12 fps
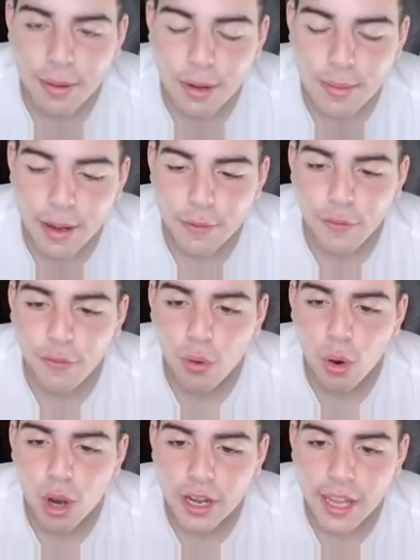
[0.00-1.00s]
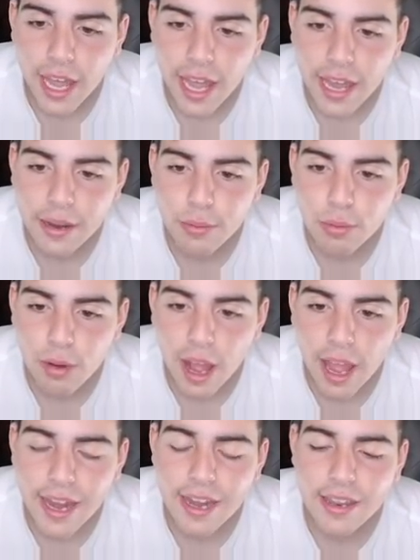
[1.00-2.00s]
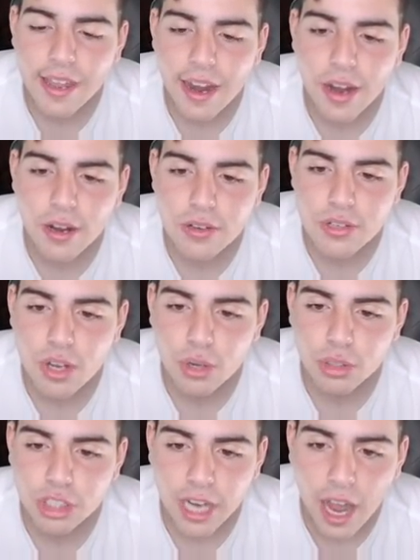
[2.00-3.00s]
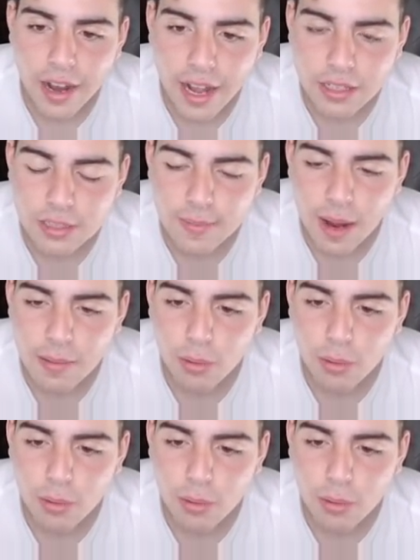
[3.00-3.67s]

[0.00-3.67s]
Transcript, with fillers: We would have made four K right there. So shout out to my